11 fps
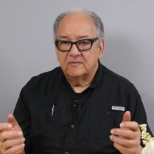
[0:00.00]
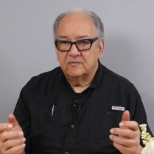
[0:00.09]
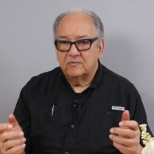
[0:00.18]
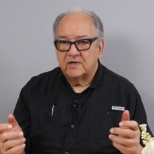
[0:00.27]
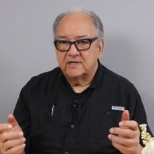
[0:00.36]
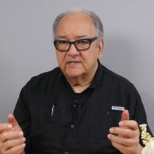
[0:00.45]

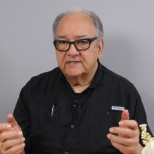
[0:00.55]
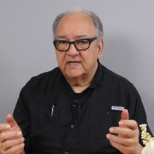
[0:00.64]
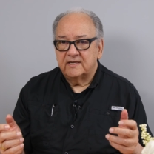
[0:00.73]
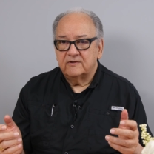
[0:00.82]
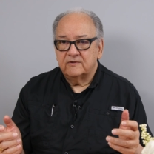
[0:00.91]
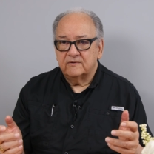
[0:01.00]
what does
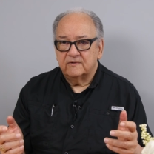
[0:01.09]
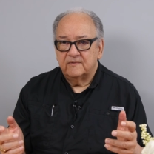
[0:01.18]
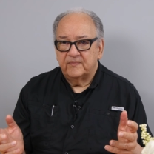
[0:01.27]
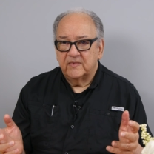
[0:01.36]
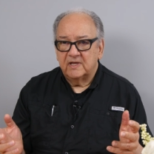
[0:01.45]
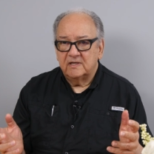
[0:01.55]
that do?
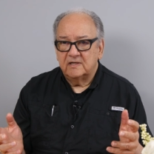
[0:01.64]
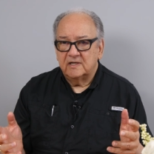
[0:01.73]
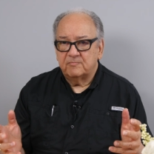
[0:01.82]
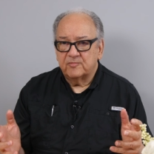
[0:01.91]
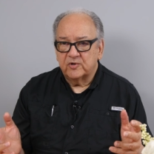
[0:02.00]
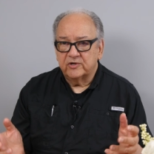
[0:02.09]
It,
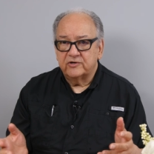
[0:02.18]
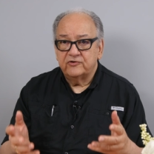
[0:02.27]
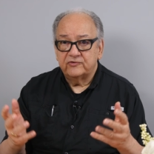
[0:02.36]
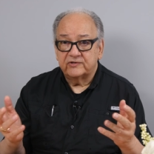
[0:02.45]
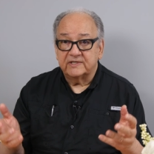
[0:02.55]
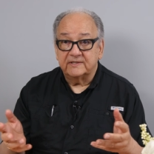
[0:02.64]
it
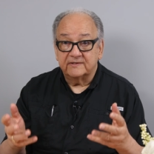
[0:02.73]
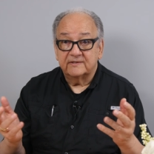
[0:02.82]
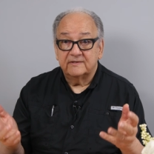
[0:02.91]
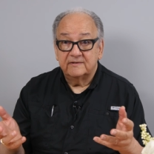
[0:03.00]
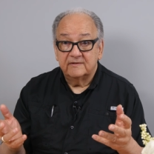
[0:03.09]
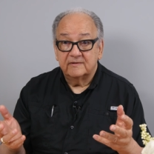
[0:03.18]
produces.